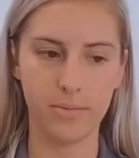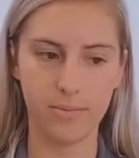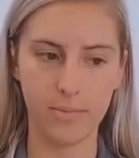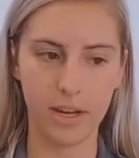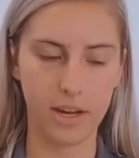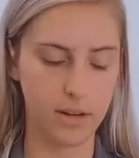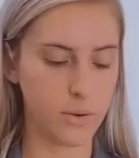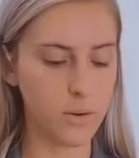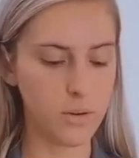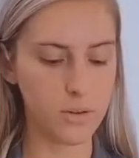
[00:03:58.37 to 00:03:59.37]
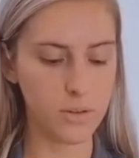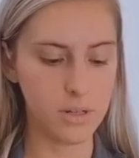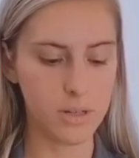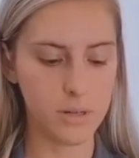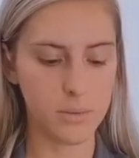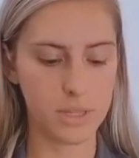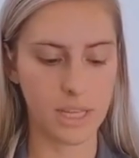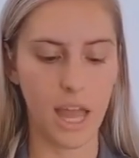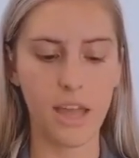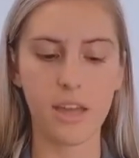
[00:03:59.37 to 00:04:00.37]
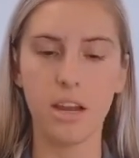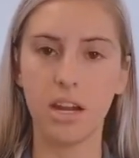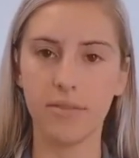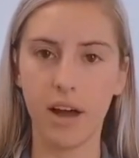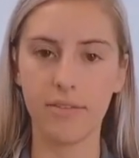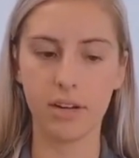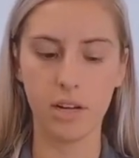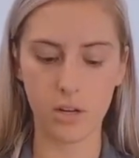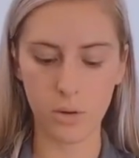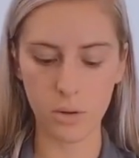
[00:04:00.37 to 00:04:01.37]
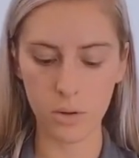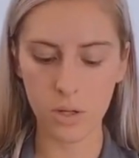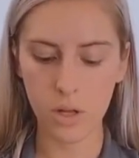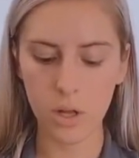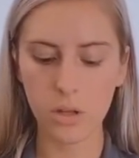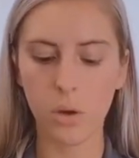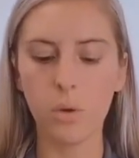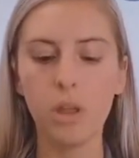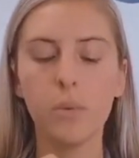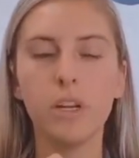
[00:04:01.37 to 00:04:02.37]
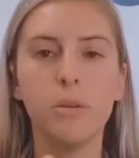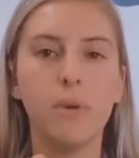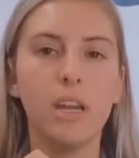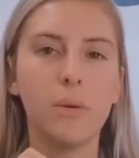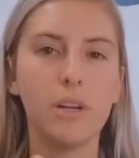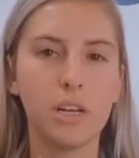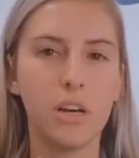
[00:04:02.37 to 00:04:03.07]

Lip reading: I cut a hole. The KN95, I cut a hole. The only one you may not want to cut a